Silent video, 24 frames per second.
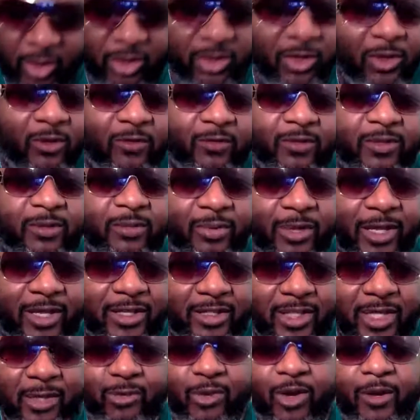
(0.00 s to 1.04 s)
all over the
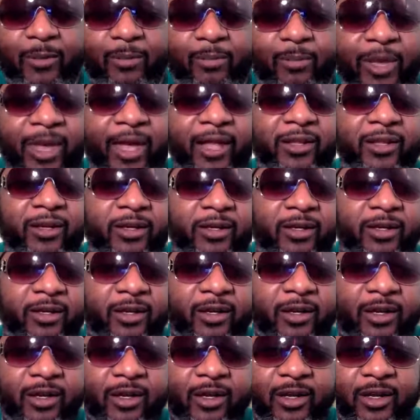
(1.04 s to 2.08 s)
place. Leroy Baylor,
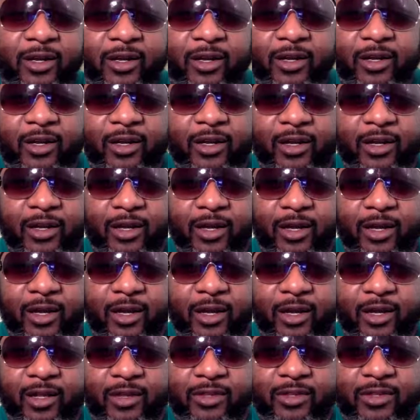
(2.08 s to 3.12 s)

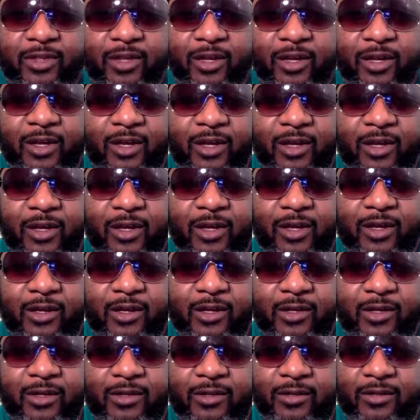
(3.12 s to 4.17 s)

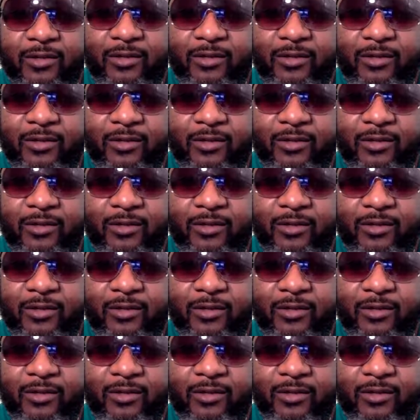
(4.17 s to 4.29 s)
I